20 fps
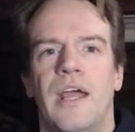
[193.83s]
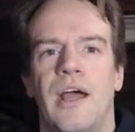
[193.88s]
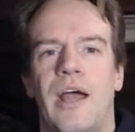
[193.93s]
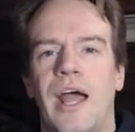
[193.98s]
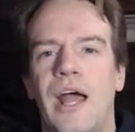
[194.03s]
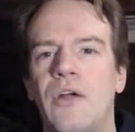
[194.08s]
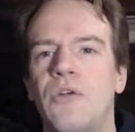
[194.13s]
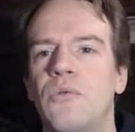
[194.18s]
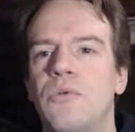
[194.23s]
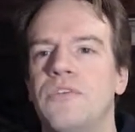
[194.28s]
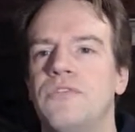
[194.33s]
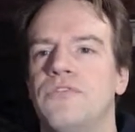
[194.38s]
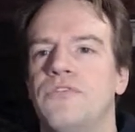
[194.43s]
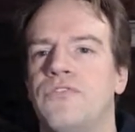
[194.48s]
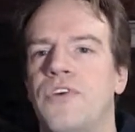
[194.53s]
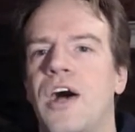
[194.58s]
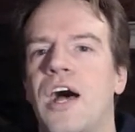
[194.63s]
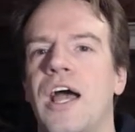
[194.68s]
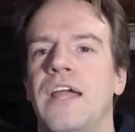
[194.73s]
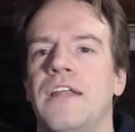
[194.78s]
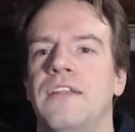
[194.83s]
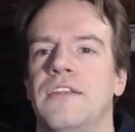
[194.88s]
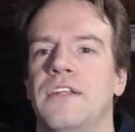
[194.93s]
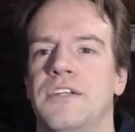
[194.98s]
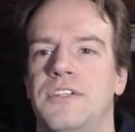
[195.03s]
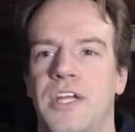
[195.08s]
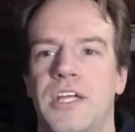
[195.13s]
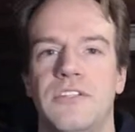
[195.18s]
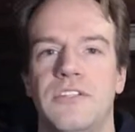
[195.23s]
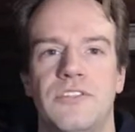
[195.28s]
Now, how do we find
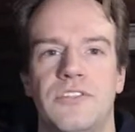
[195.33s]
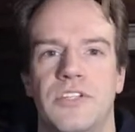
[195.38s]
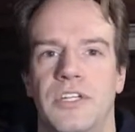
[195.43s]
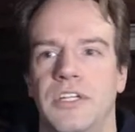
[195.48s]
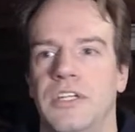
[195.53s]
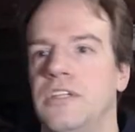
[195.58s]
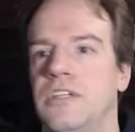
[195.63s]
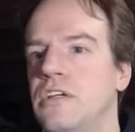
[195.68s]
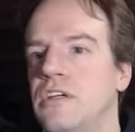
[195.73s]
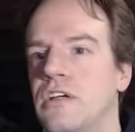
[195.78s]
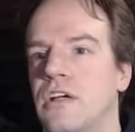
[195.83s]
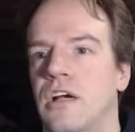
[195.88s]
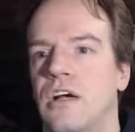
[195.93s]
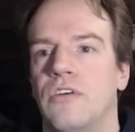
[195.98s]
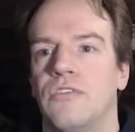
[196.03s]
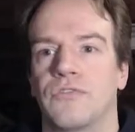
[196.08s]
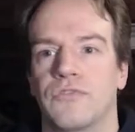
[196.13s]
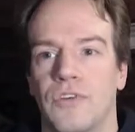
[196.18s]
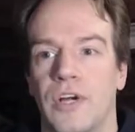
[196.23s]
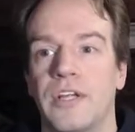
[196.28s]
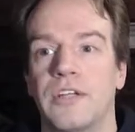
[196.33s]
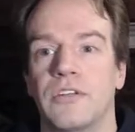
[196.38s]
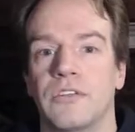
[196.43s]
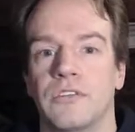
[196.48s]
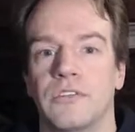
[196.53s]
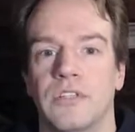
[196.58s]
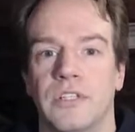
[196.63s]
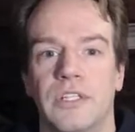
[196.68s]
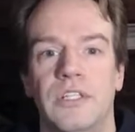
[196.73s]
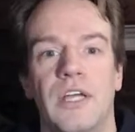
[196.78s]
the density of
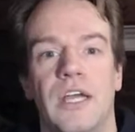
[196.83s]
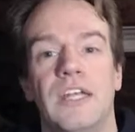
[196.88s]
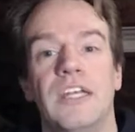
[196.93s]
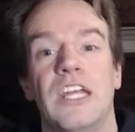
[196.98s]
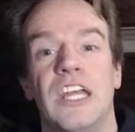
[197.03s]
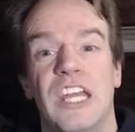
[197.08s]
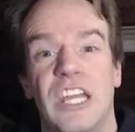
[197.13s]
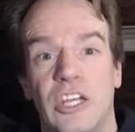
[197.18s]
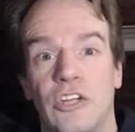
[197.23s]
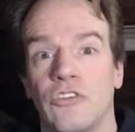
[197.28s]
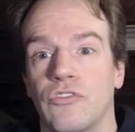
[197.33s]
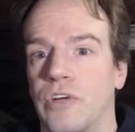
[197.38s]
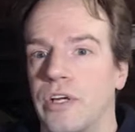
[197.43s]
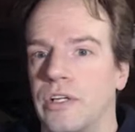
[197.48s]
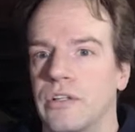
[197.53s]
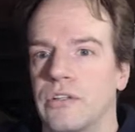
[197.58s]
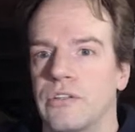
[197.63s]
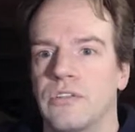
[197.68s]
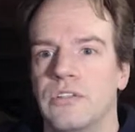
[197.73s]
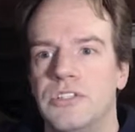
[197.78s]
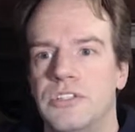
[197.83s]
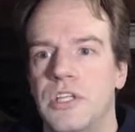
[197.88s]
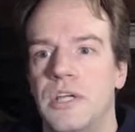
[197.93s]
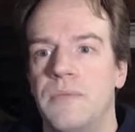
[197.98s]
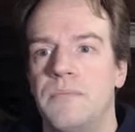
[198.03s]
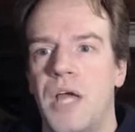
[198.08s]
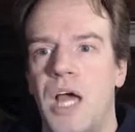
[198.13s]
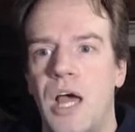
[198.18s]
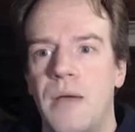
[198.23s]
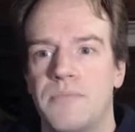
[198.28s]
regularly and irregularly
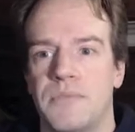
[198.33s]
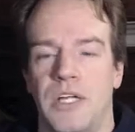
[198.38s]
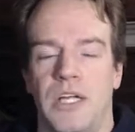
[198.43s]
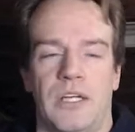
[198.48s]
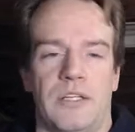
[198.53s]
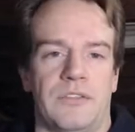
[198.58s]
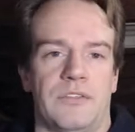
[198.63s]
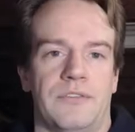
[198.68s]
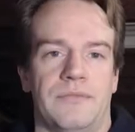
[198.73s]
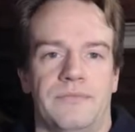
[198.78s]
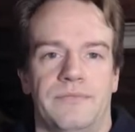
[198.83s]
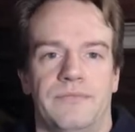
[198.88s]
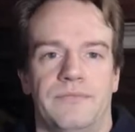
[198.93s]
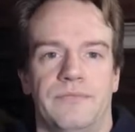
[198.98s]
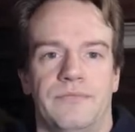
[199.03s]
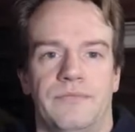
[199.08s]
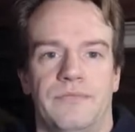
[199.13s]
shaped objects?